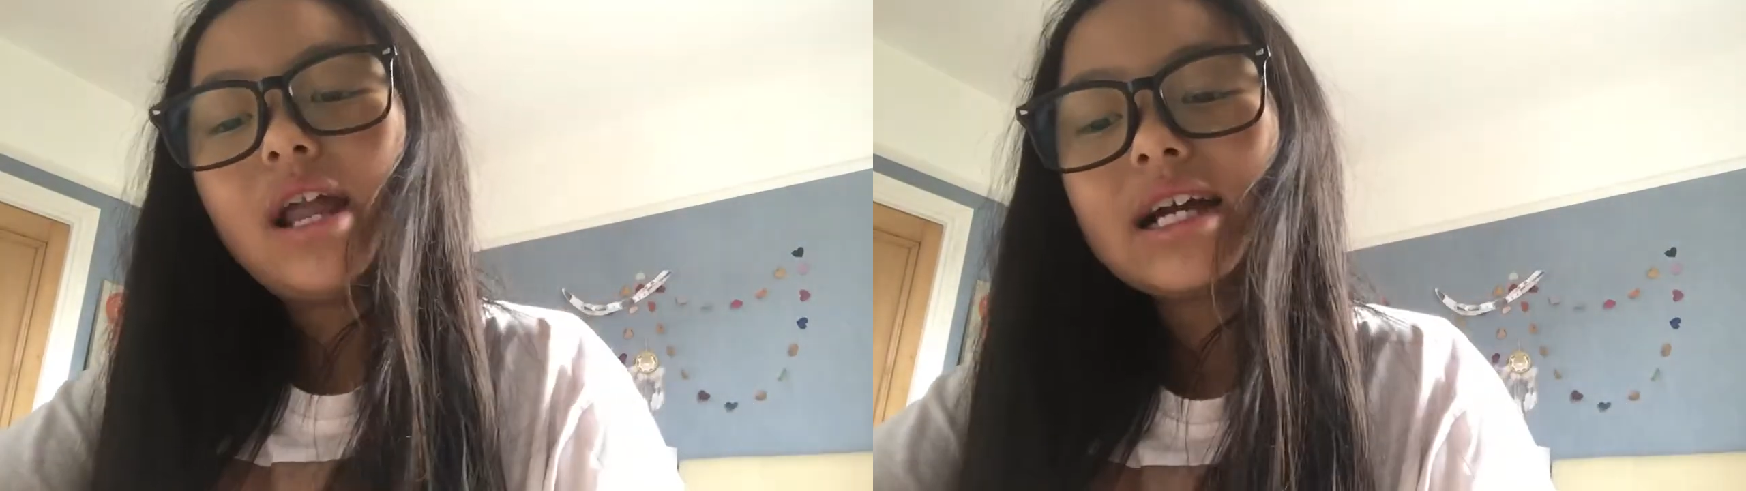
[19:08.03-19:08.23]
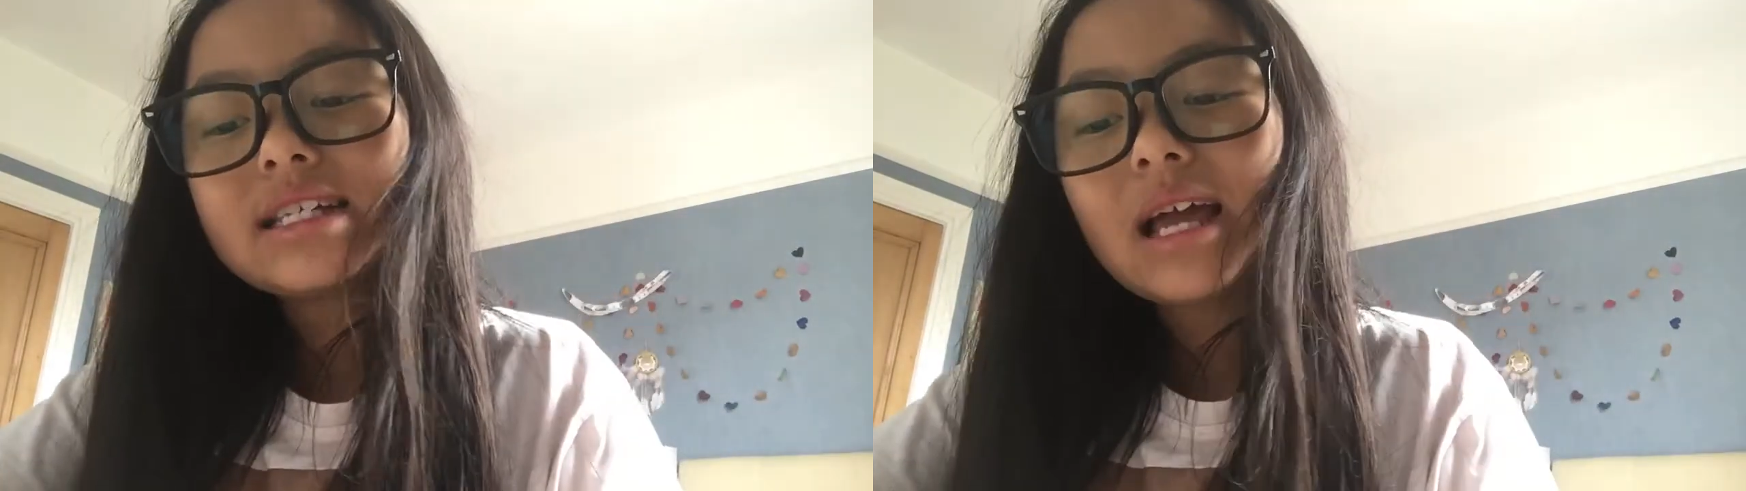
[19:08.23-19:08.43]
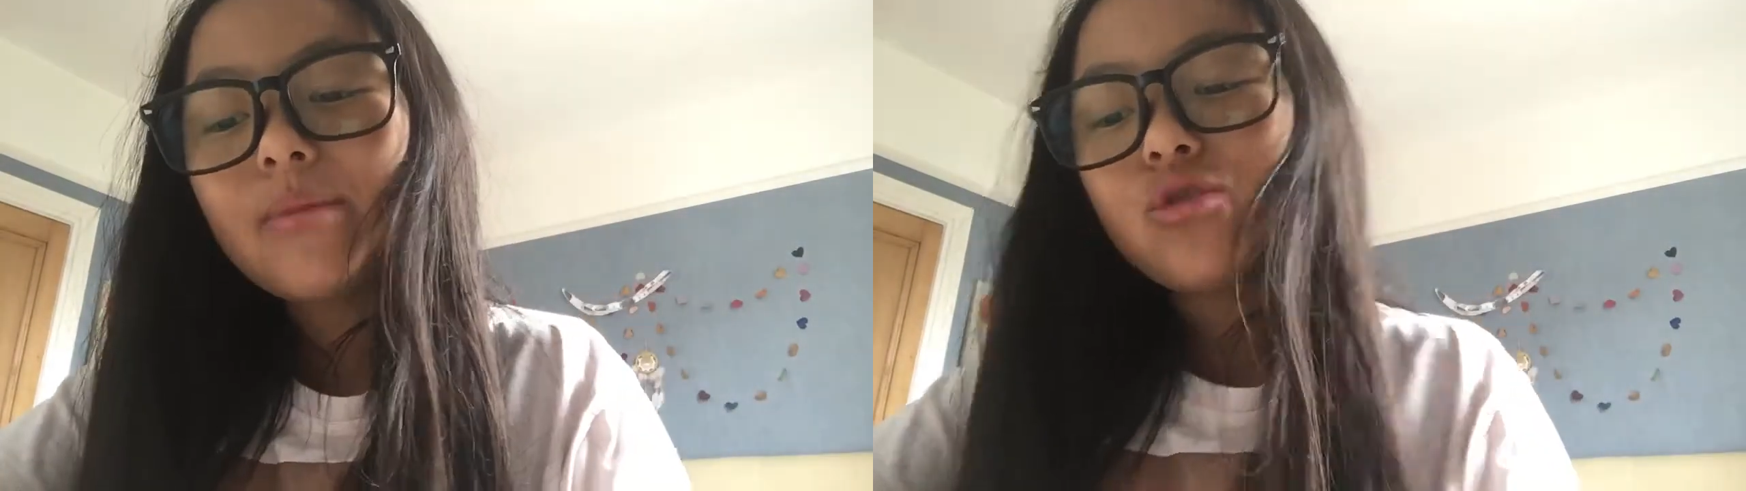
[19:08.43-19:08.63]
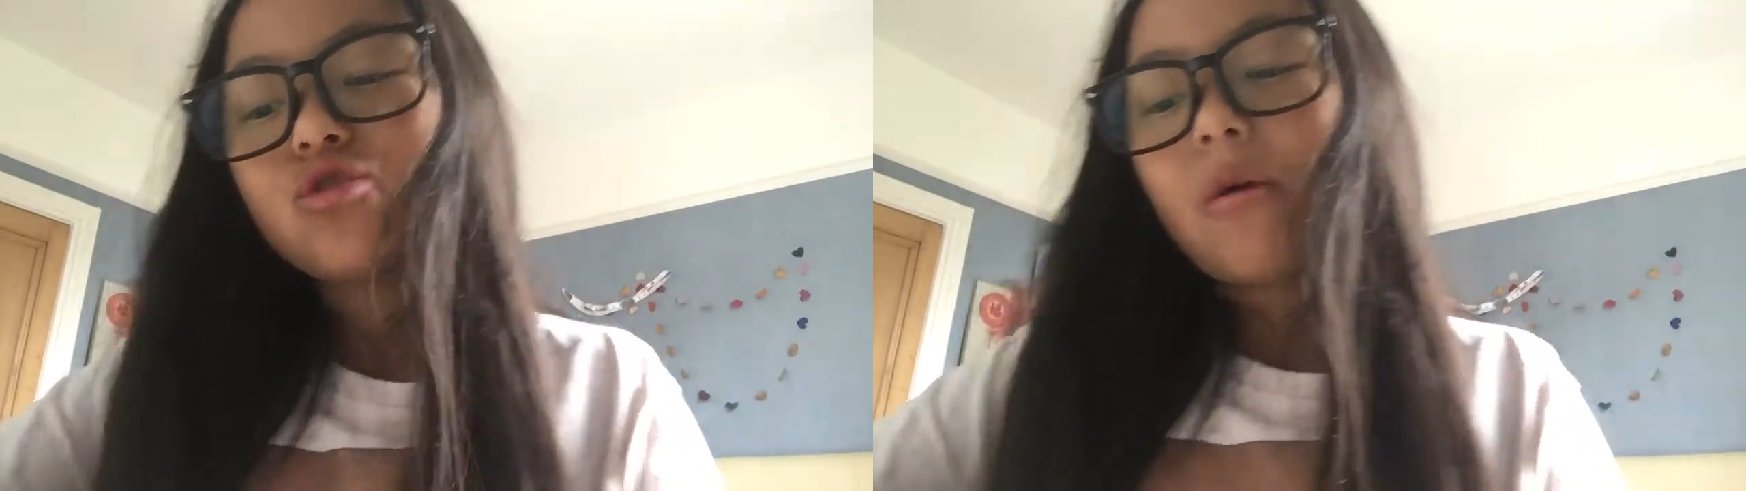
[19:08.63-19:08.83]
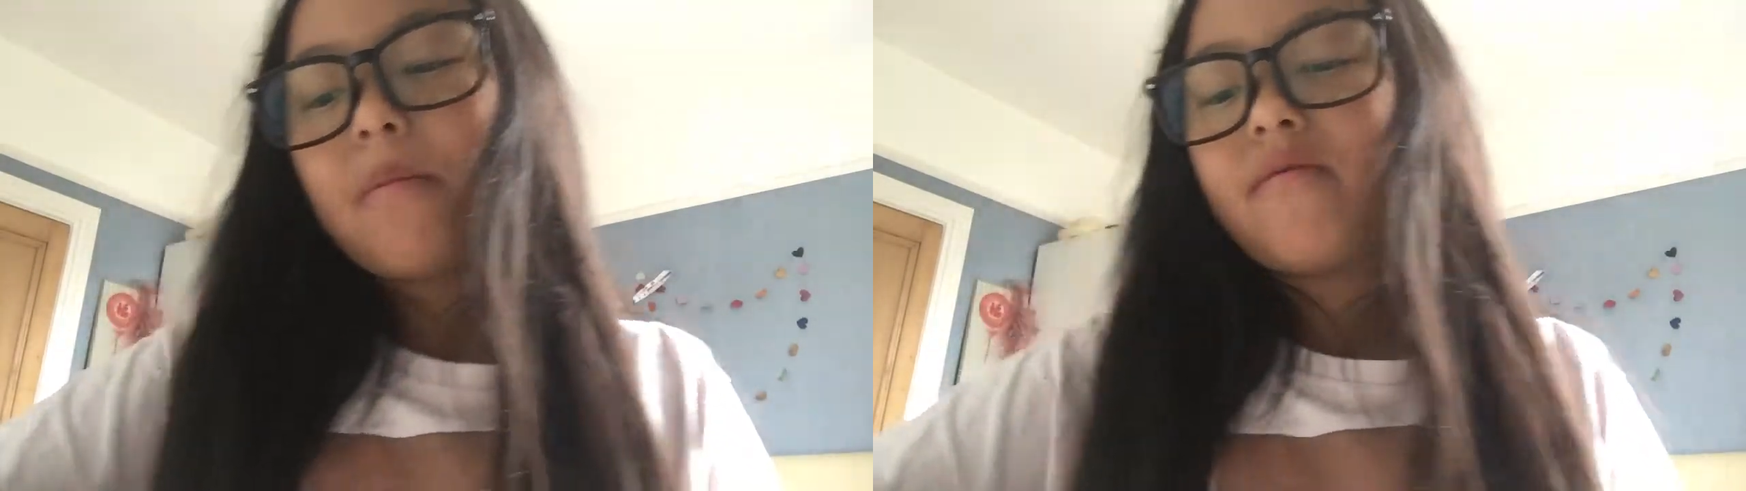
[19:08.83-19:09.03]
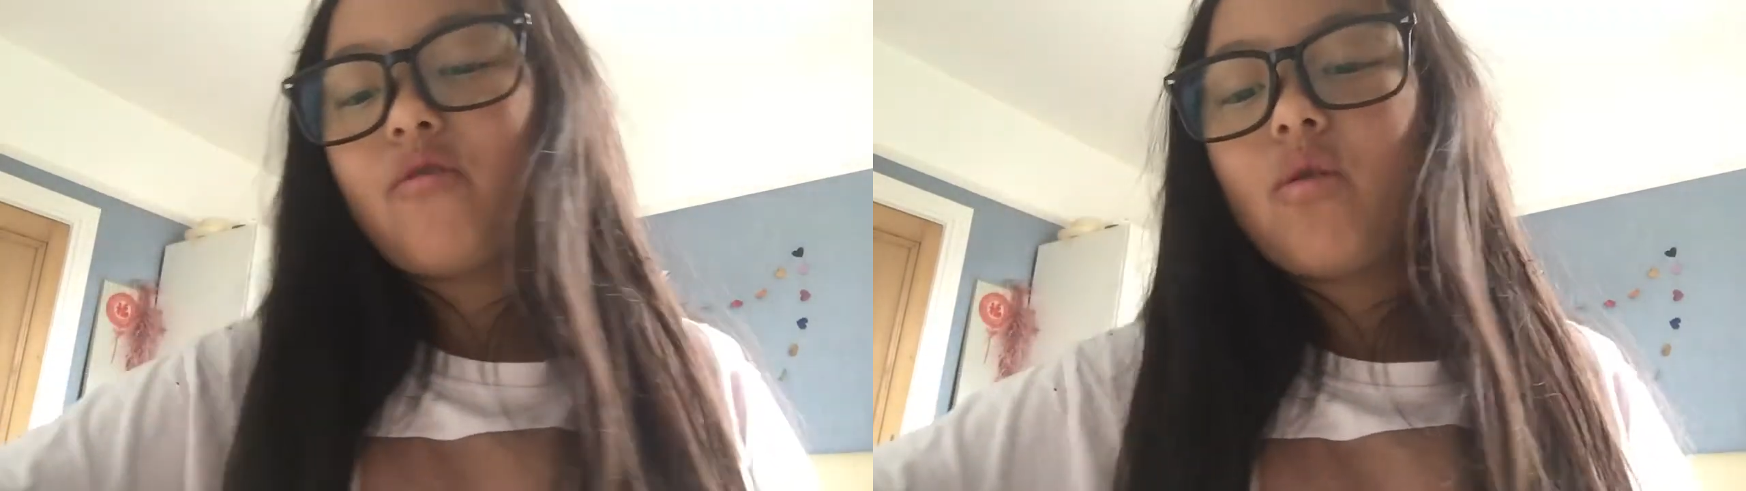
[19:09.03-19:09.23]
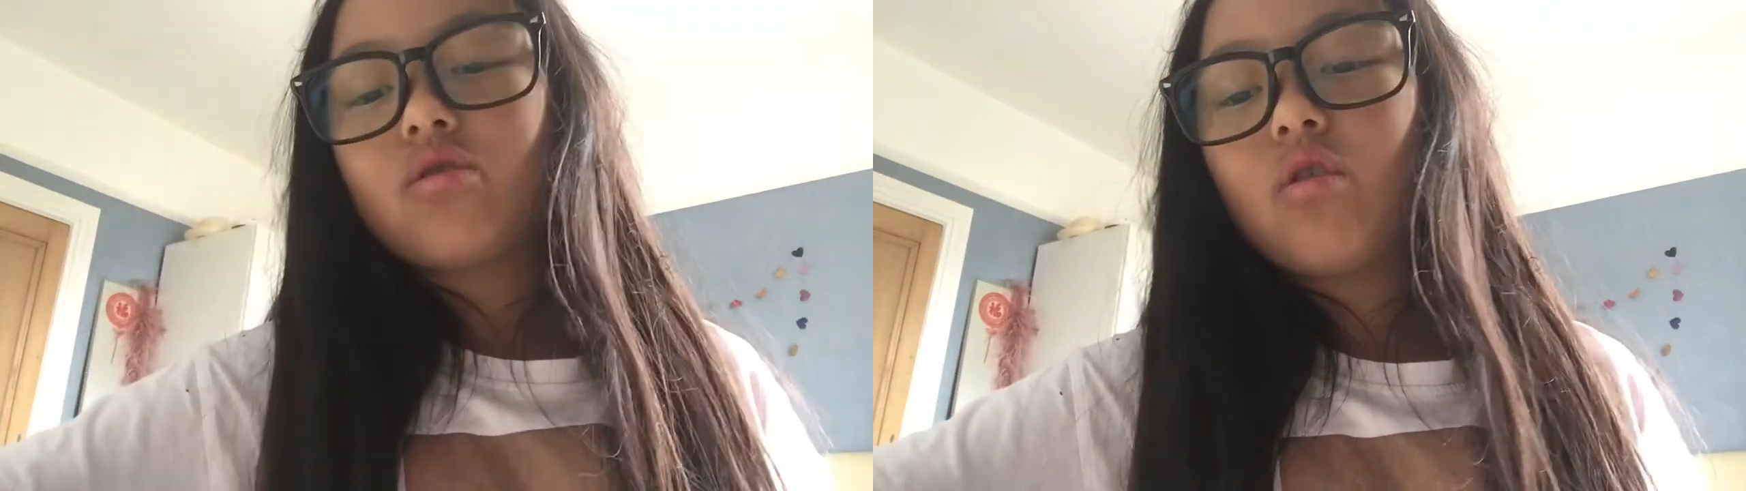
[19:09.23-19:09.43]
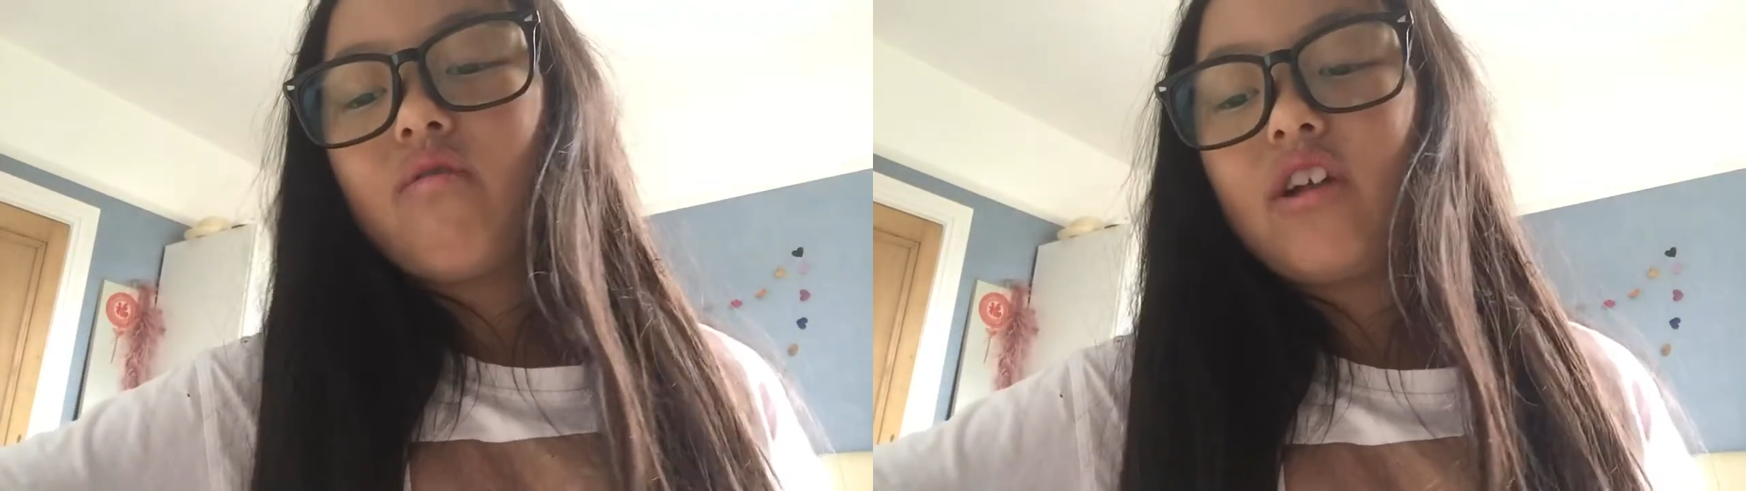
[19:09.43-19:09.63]
Next time you stop before
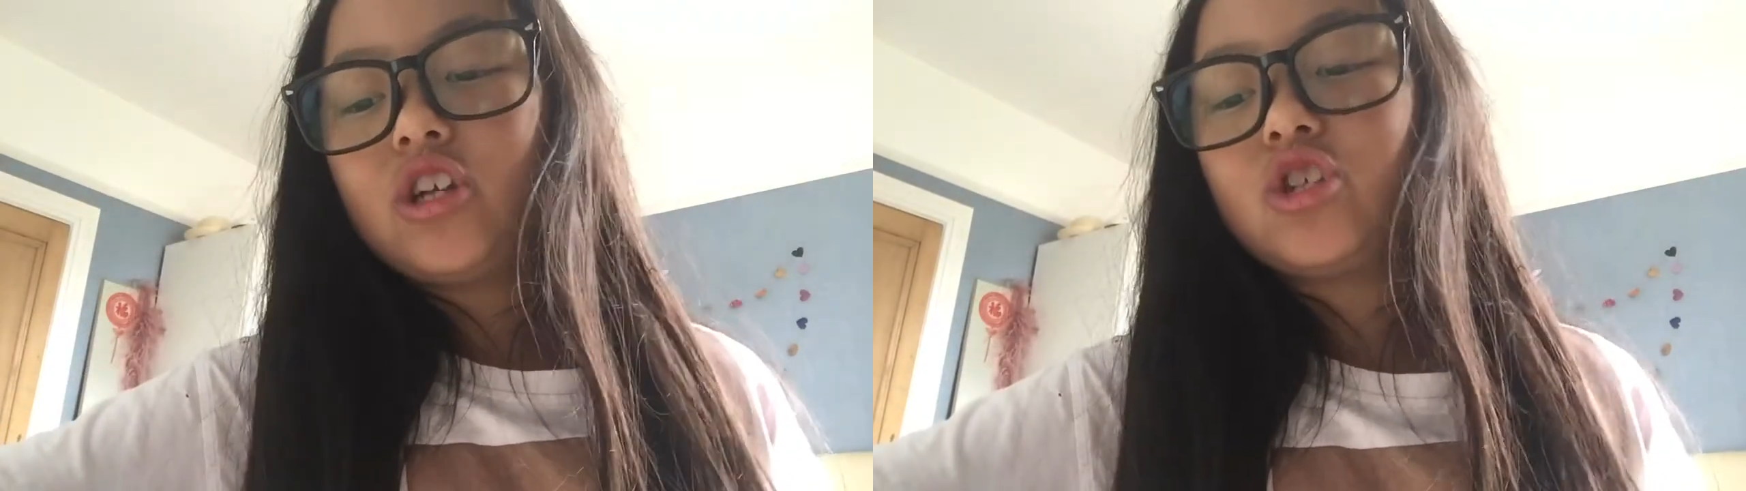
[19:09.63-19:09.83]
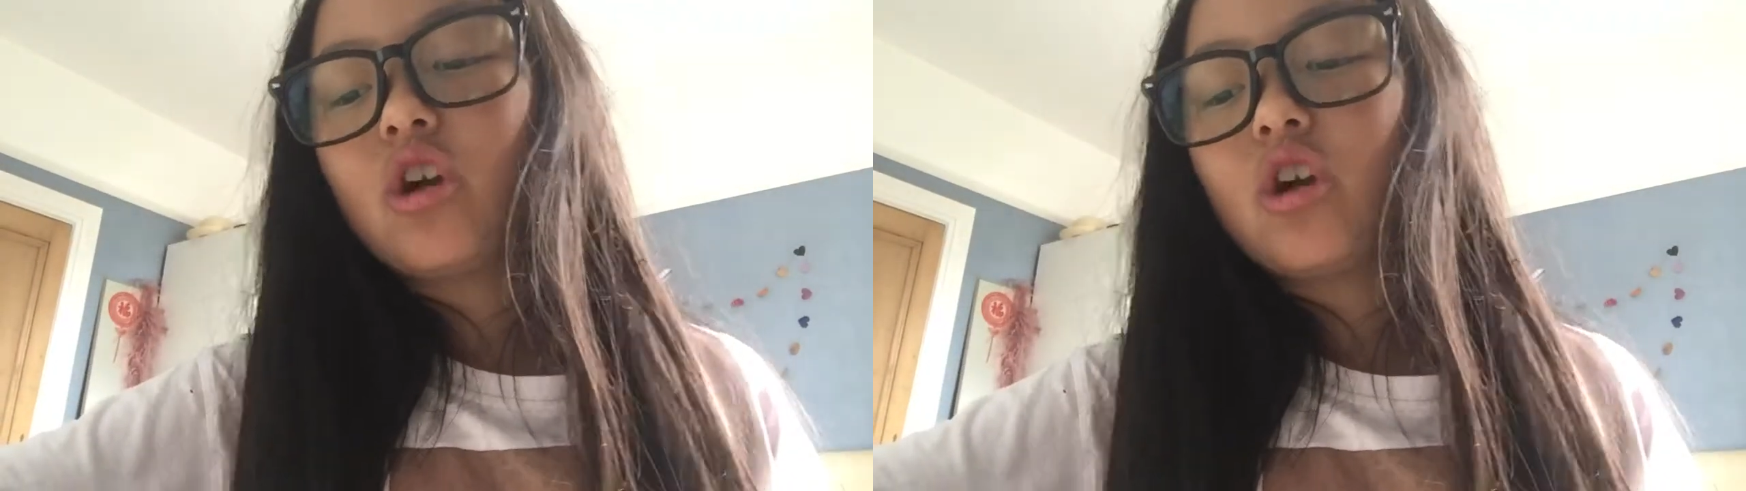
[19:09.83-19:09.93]
it's all finished,